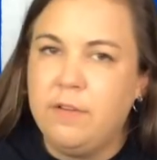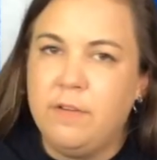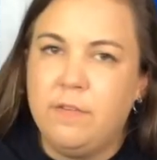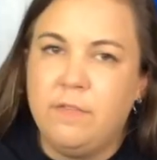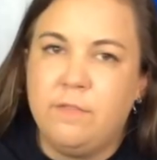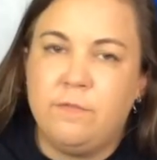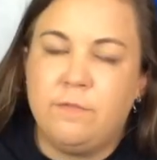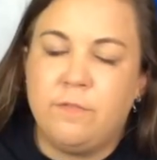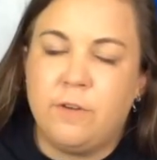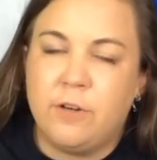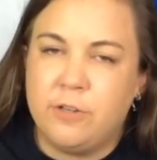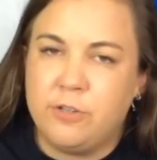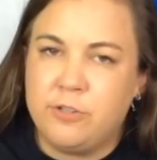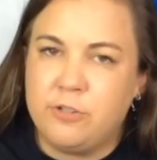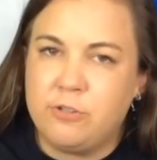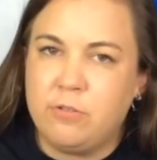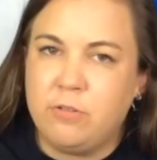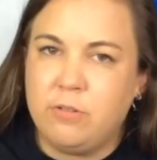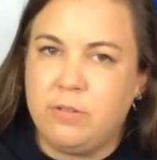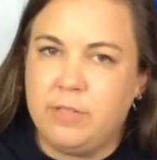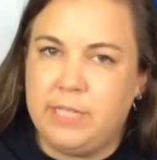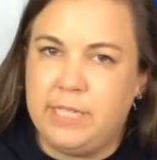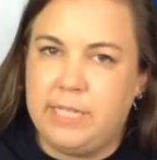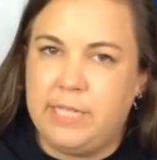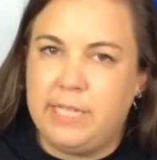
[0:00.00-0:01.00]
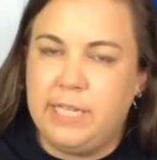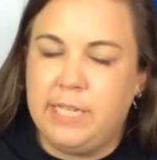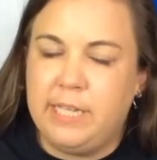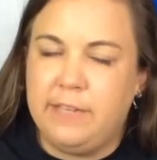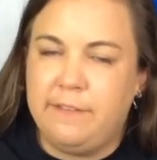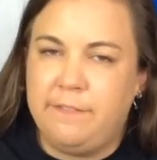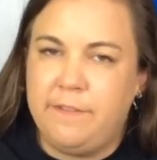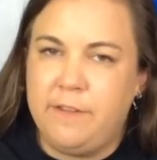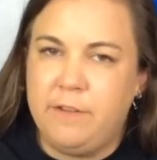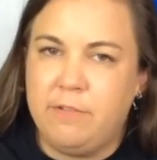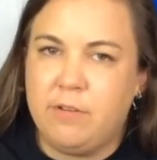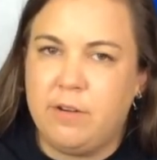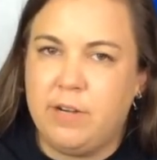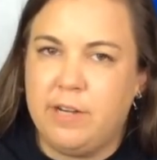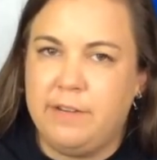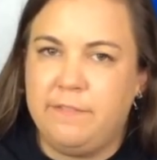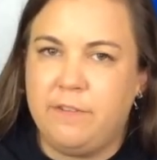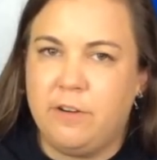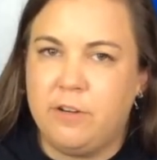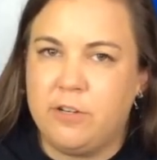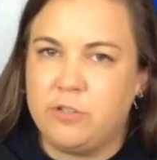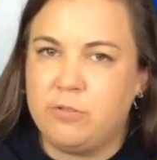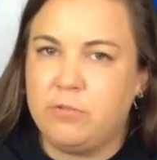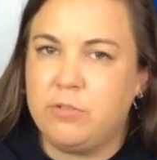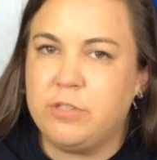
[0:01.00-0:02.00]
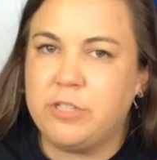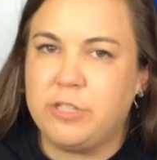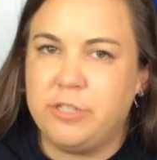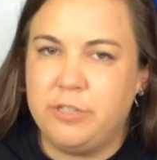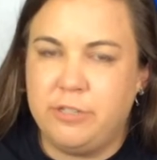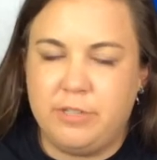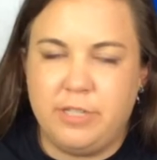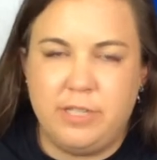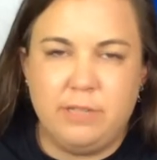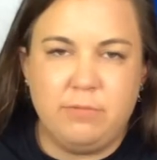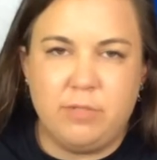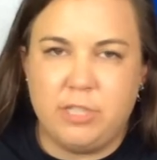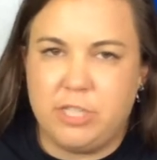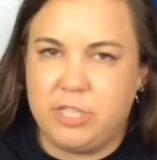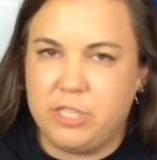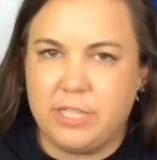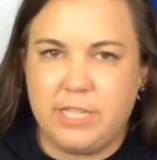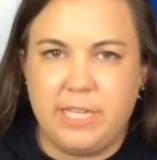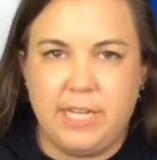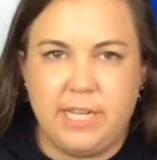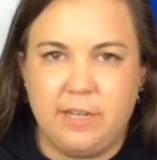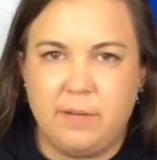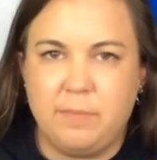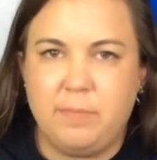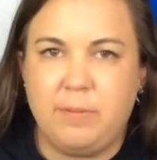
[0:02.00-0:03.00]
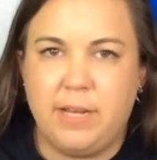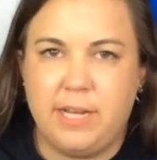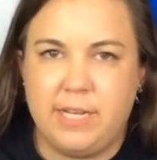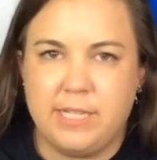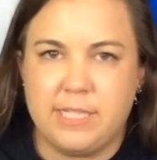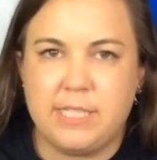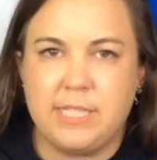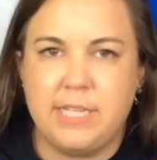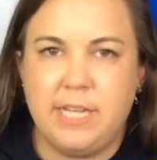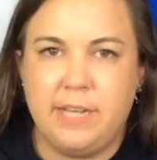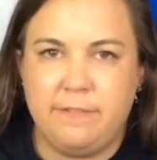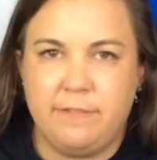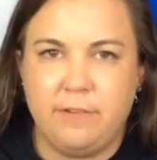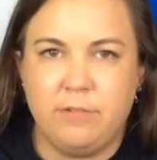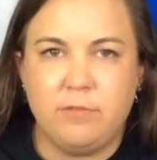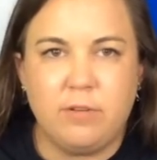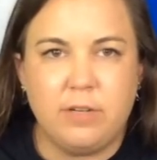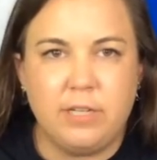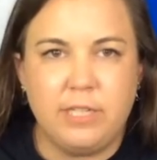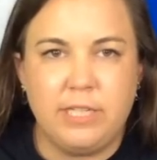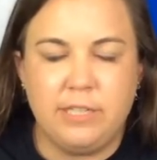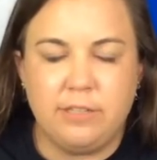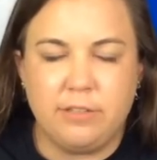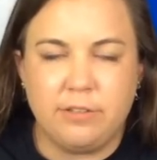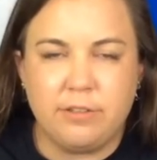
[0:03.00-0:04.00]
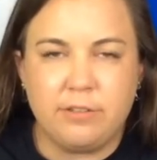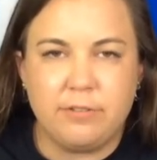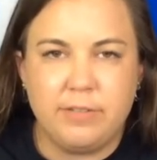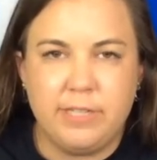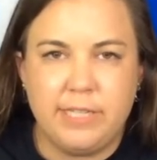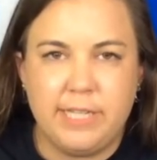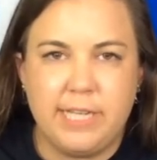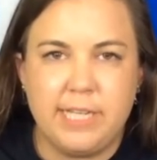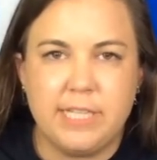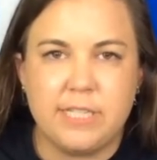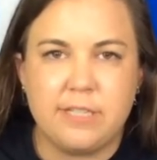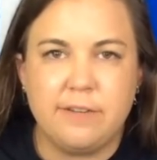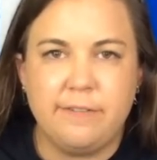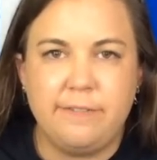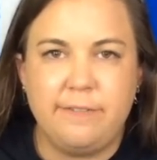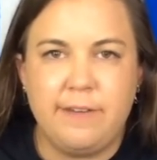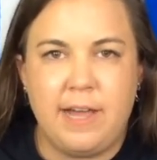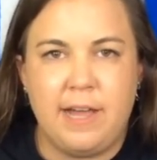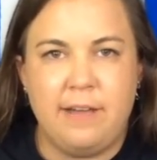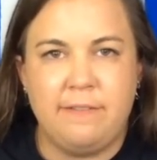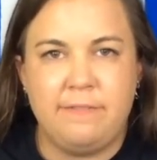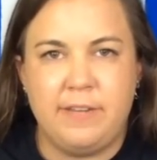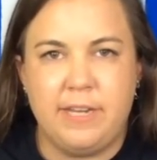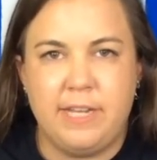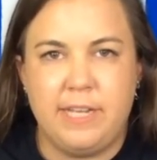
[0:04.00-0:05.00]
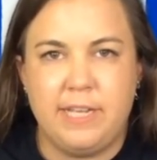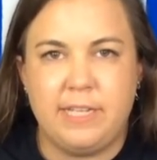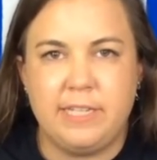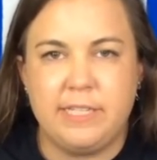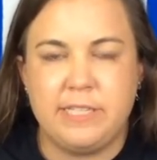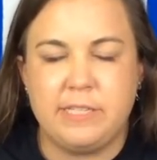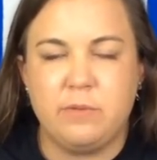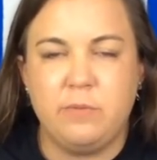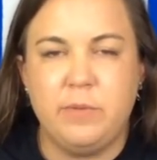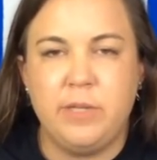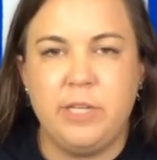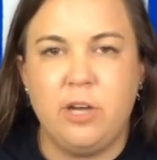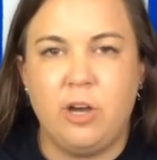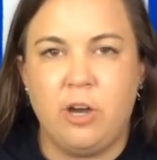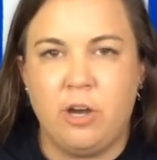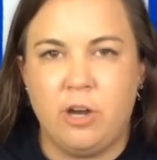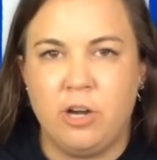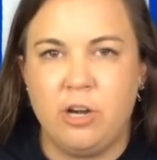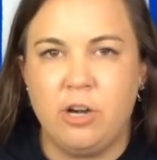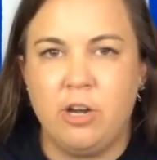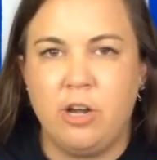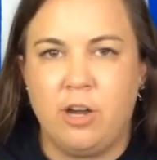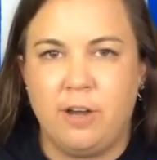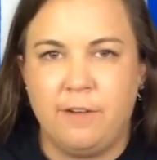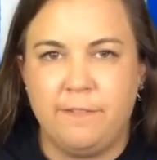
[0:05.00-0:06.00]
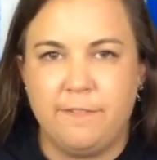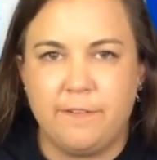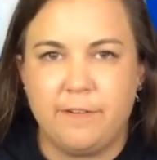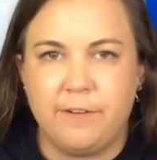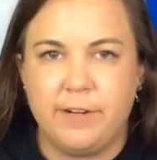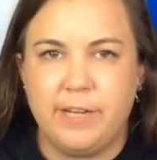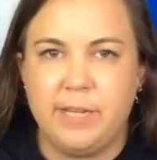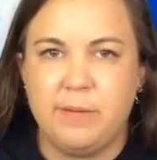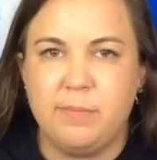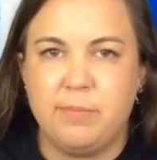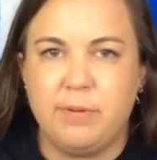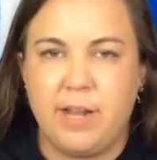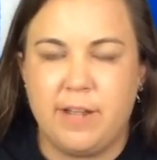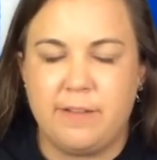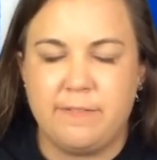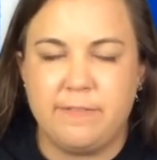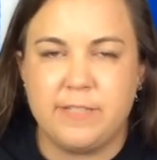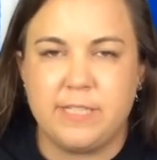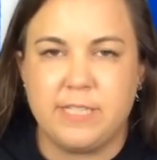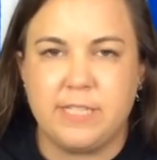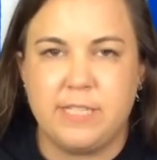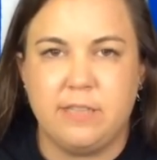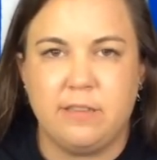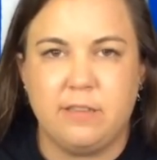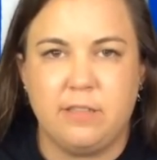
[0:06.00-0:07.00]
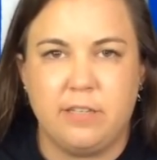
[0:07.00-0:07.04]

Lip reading: Virtually, if you are a virtual student, which again applies to everyone, either 3 days or 5 days, we are offering breakfast and